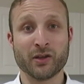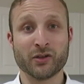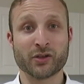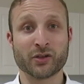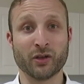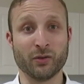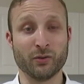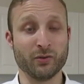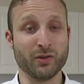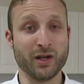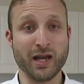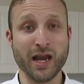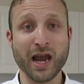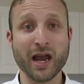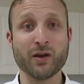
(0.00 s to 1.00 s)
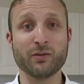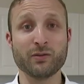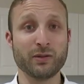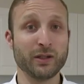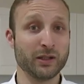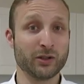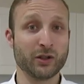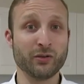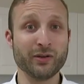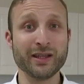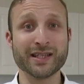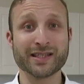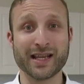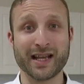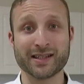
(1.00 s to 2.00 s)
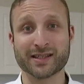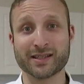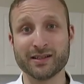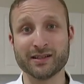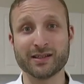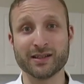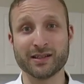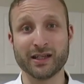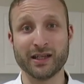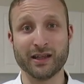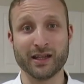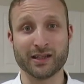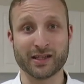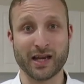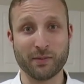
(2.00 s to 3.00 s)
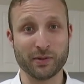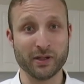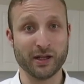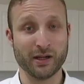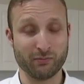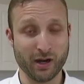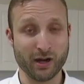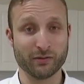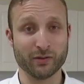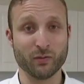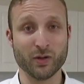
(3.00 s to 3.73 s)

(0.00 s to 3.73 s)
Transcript: So now, during this uncertainty that's happening around the